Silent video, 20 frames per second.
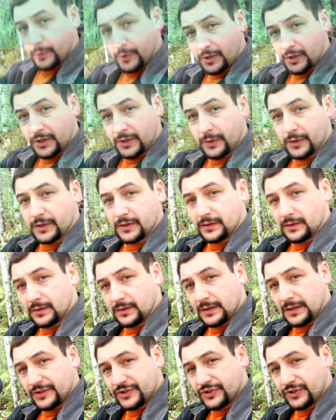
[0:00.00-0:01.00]
So we're gonna
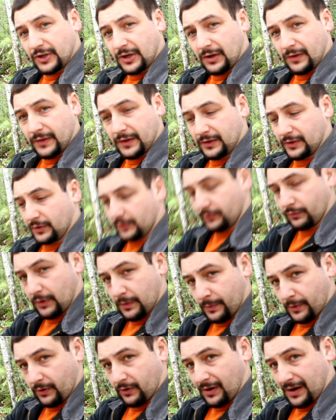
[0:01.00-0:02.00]
install the little
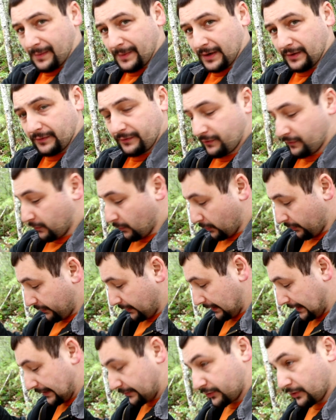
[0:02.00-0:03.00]
rubber grommet for
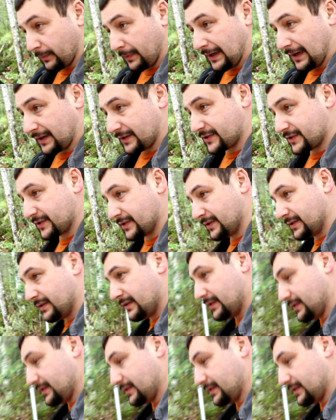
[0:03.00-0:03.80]
the electrical box